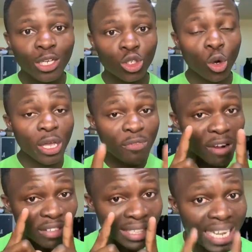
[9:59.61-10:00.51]
So if
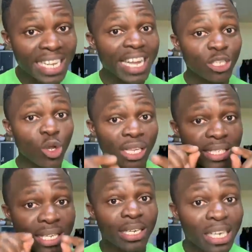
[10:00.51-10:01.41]
after 10 years you
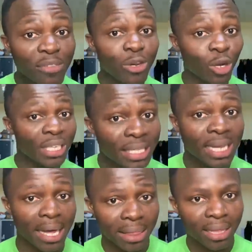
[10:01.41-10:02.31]
are still living on this
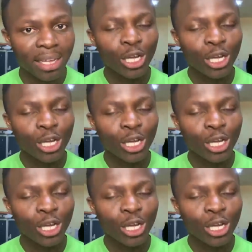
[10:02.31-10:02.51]
earth,